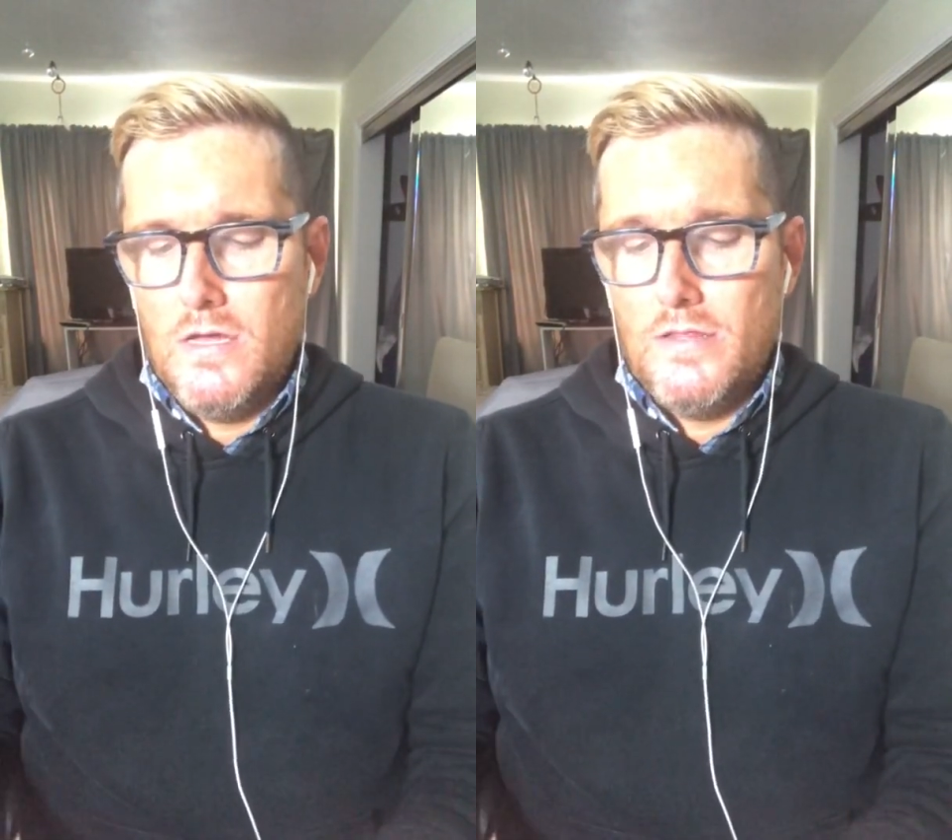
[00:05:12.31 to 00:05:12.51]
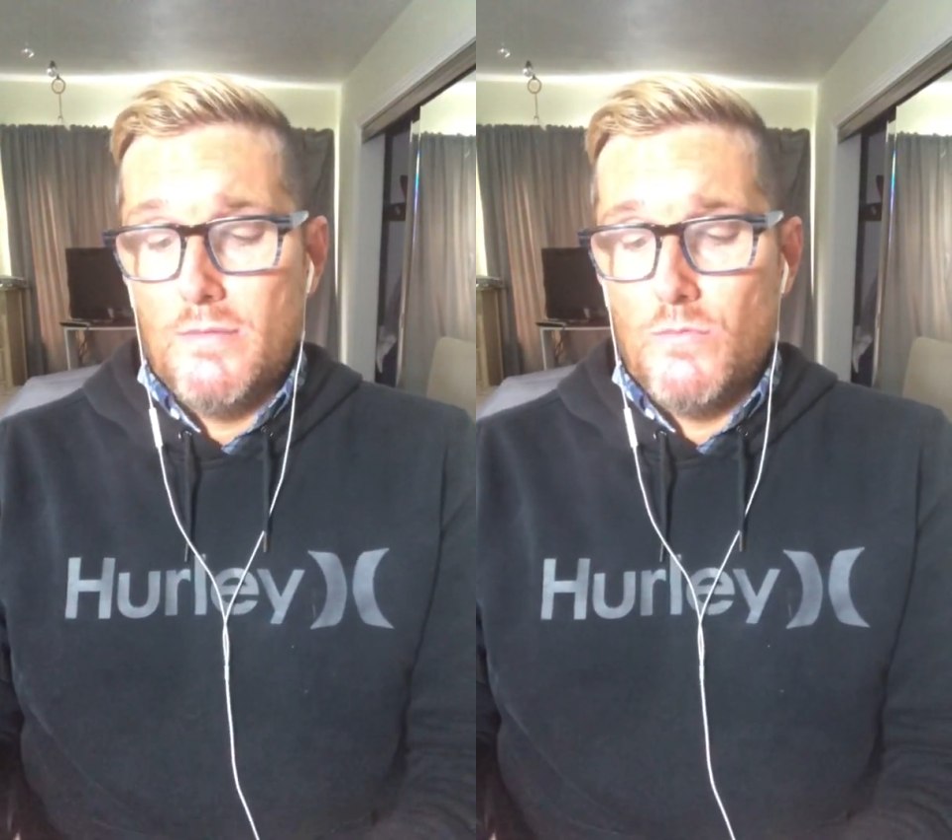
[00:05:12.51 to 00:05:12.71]

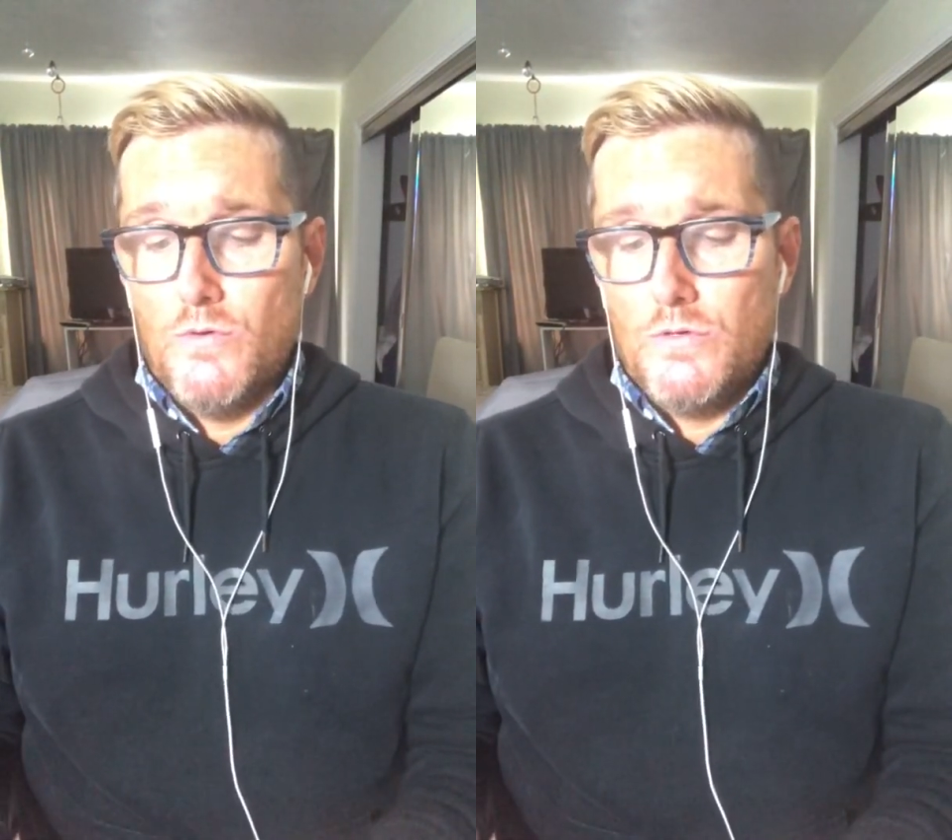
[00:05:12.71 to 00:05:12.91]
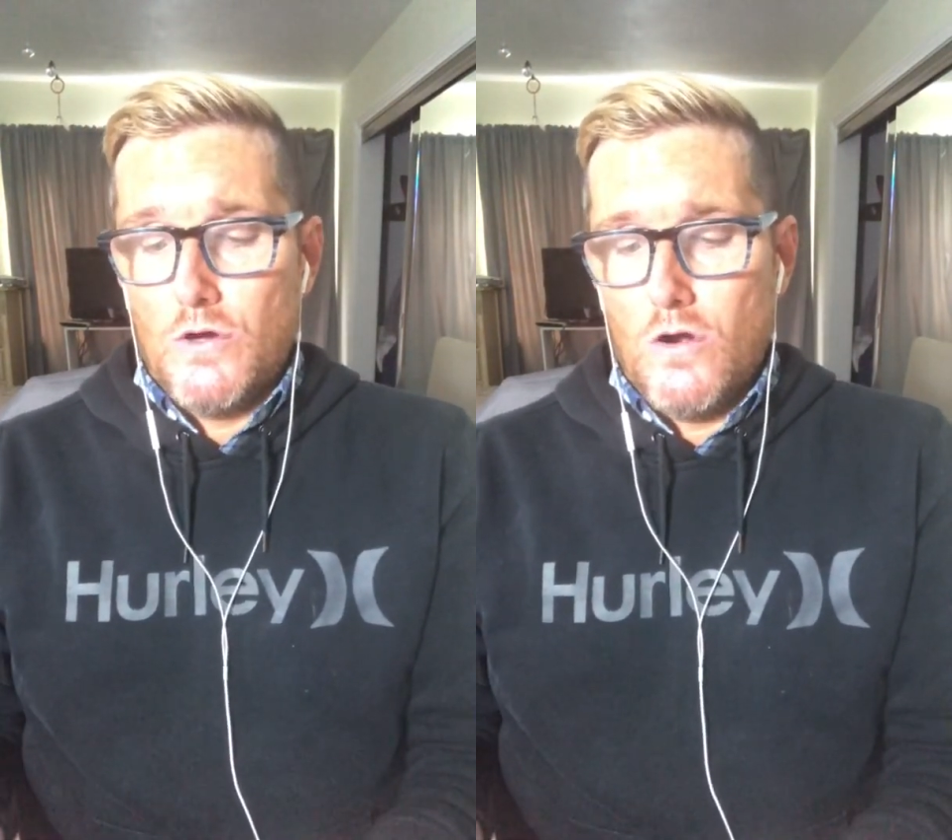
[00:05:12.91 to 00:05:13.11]
The
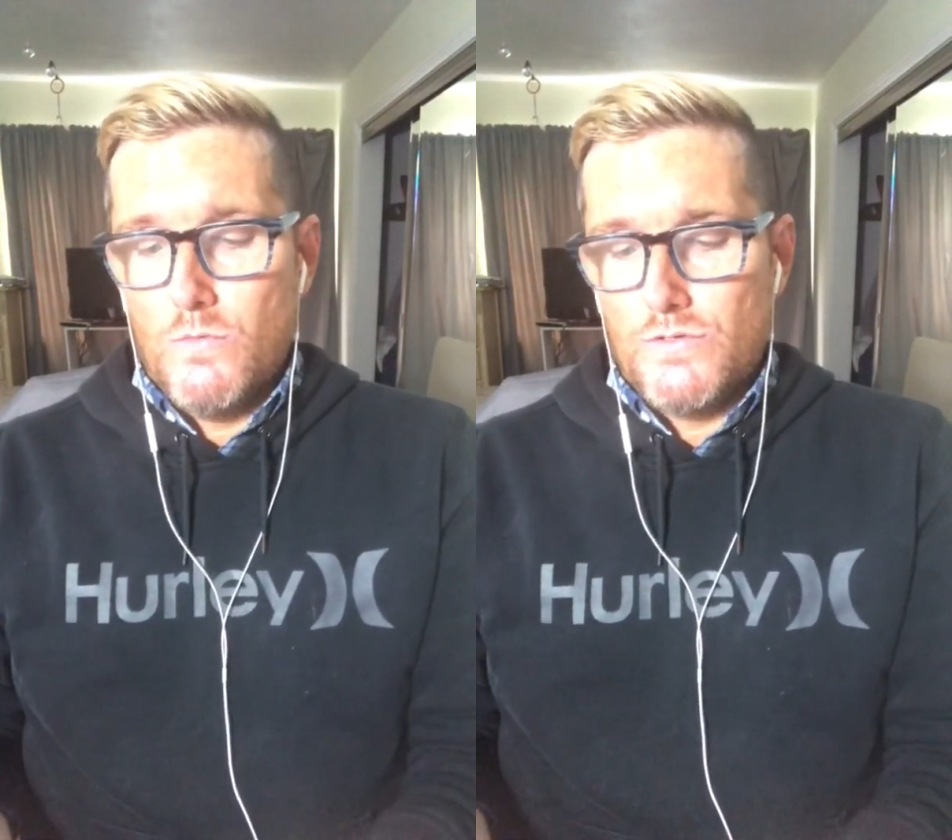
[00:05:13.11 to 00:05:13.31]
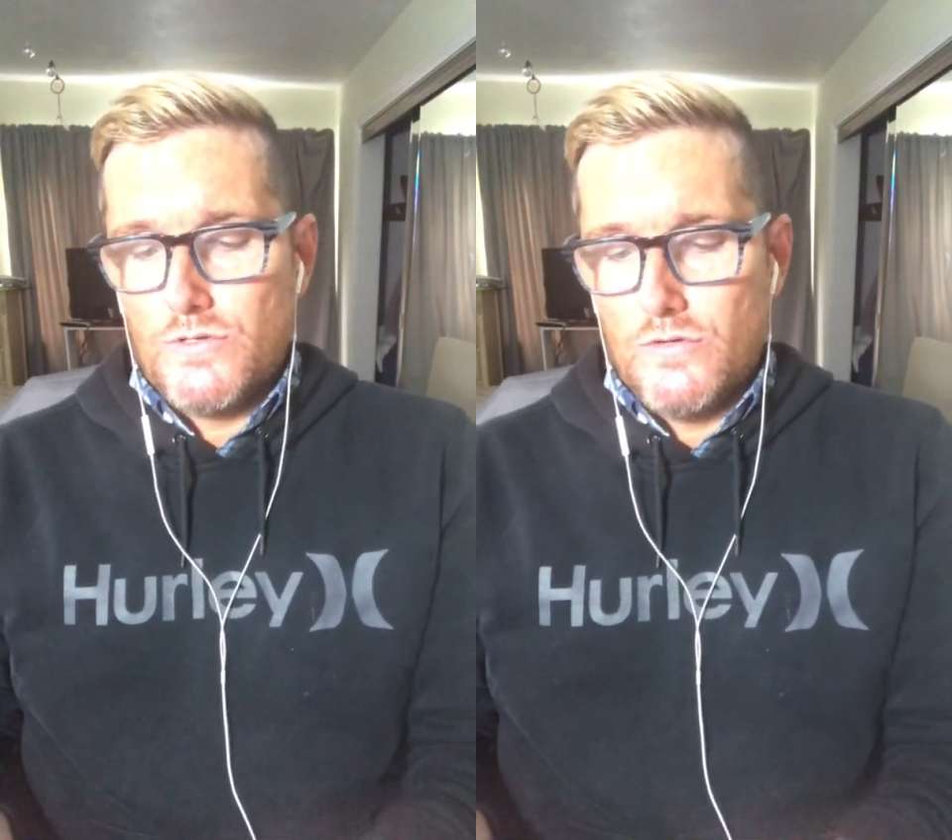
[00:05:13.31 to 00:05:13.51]
moon card
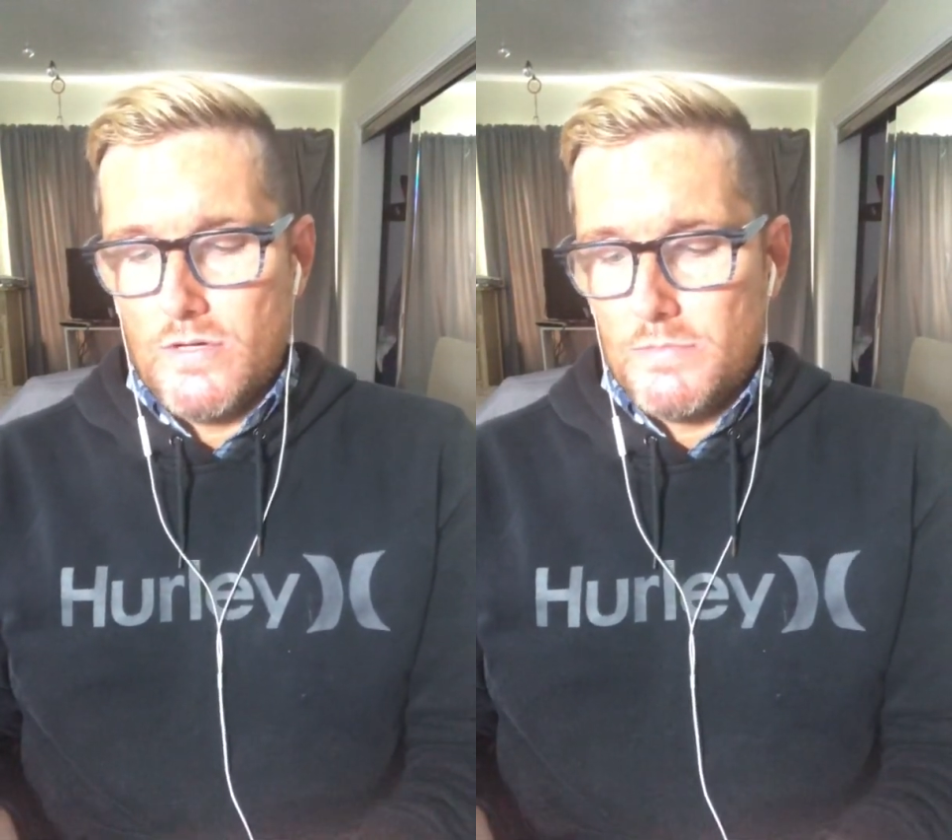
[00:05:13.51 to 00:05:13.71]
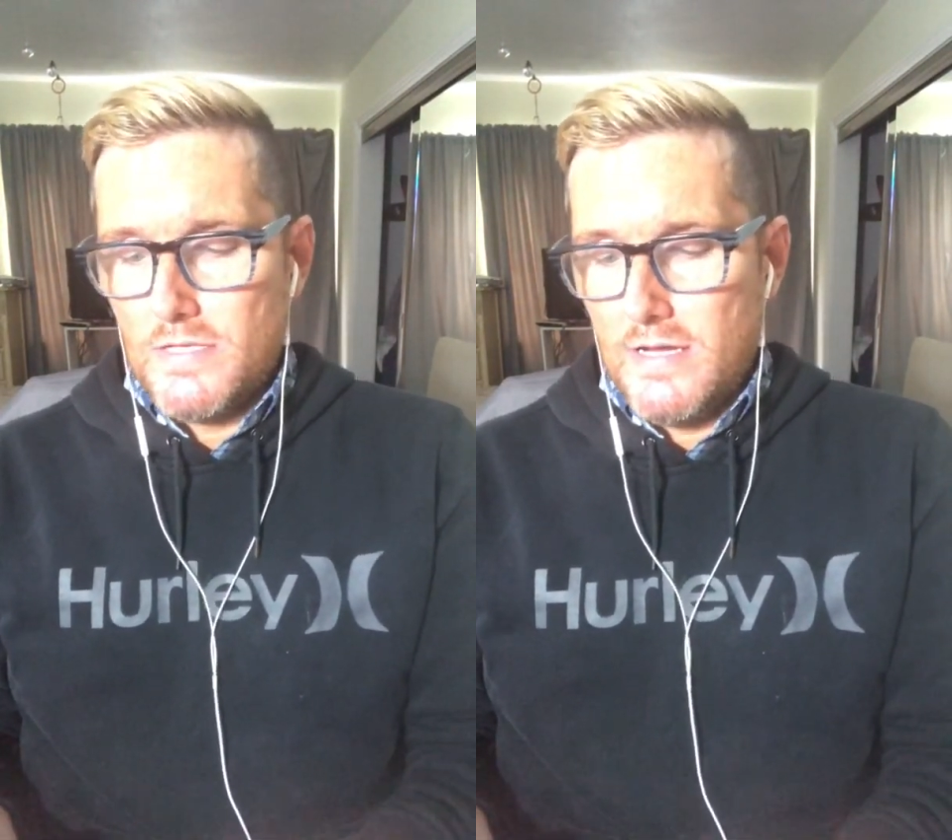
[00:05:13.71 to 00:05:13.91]
was turned
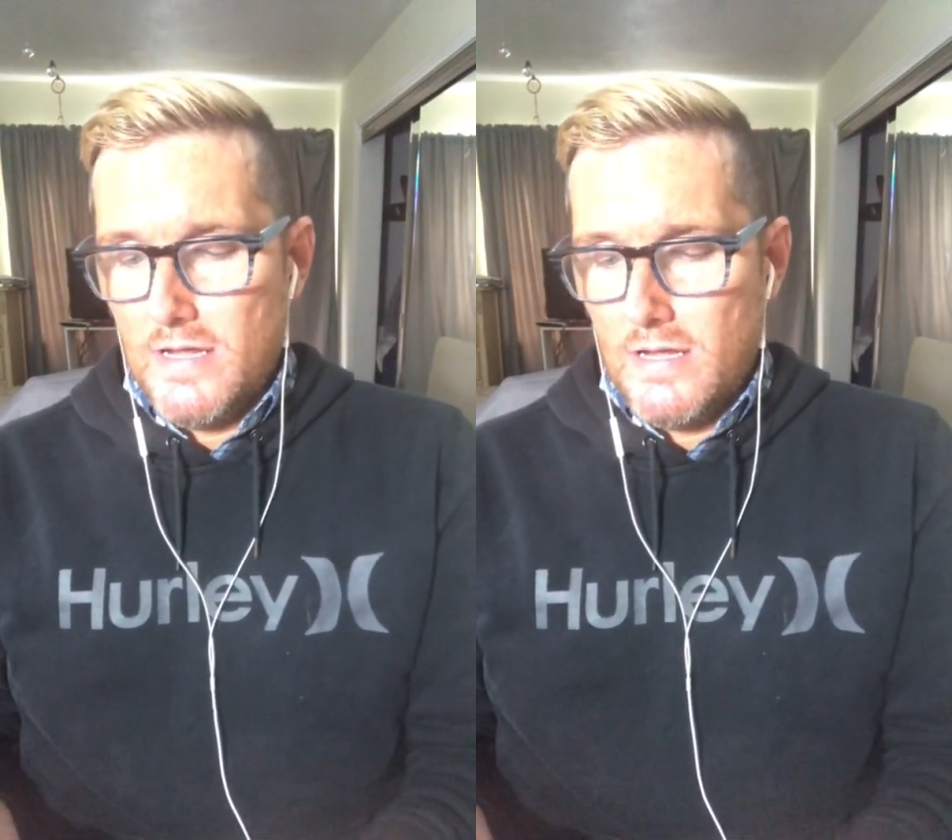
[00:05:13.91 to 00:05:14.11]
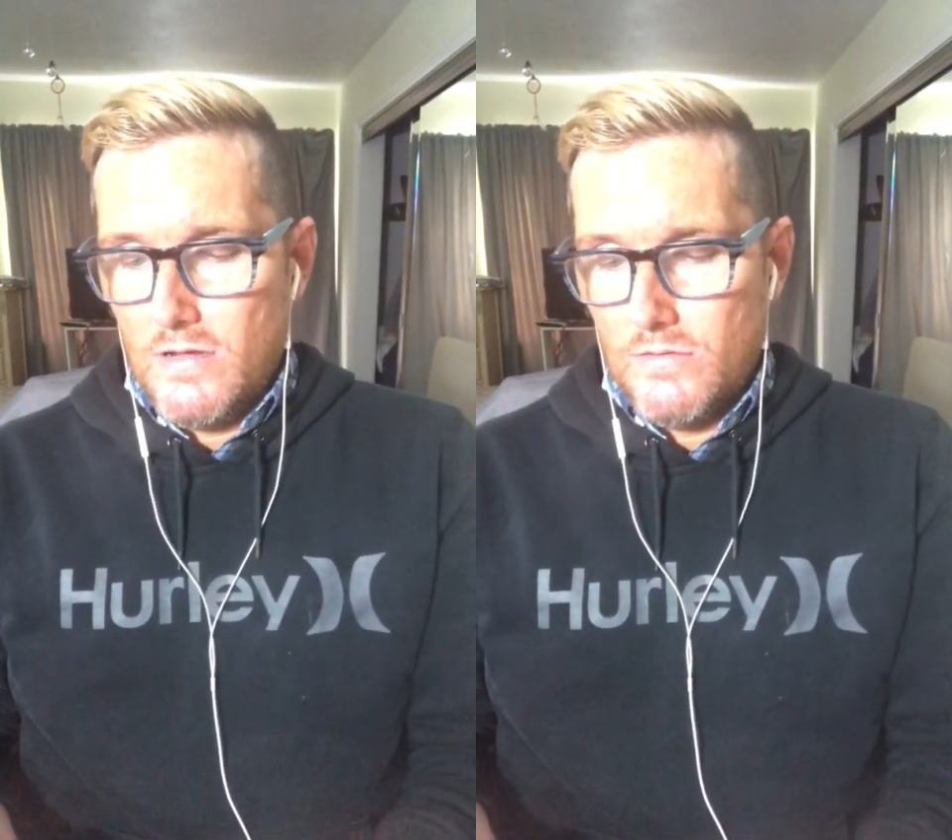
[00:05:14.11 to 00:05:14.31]
upside
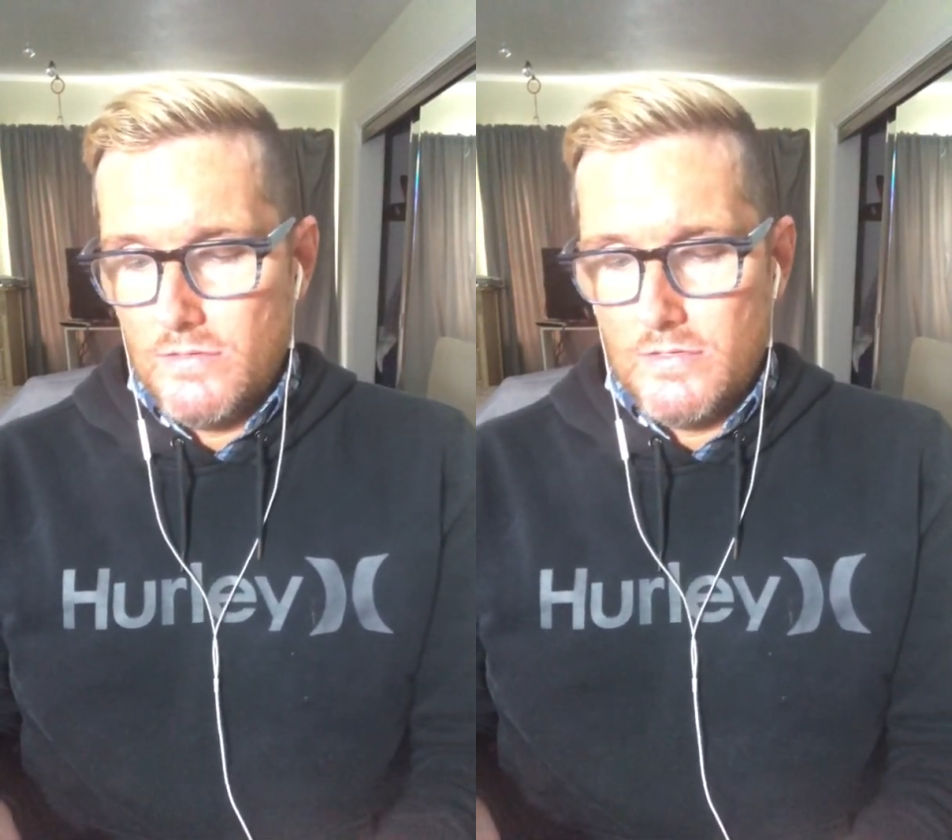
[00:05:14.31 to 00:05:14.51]
down.